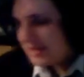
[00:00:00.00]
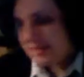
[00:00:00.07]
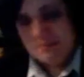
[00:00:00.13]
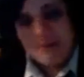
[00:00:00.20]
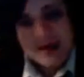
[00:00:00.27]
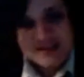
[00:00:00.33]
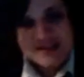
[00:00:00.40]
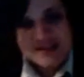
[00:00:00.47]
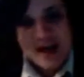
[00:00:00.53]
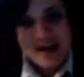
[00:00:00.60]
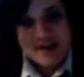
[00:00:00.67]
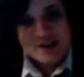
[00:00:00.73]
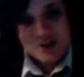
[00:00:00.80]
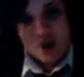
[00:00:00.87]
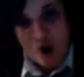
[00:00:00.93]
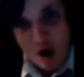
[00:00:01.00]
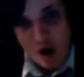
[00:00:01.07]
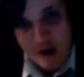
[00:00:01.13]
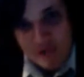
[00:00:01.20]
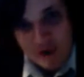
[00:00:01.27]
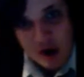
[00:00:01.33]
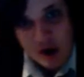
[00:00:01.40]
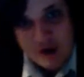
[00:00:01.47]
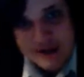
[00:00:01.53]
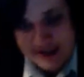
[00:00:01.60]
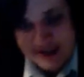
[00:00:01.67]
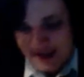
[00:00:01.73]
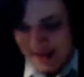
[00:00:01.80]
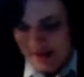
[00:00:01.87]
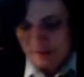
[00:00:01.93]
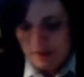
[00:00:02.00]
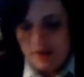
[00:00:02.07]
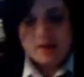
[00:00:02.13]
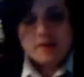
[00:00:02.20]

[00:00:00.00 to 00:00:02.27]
Max Carnage over onto Dave,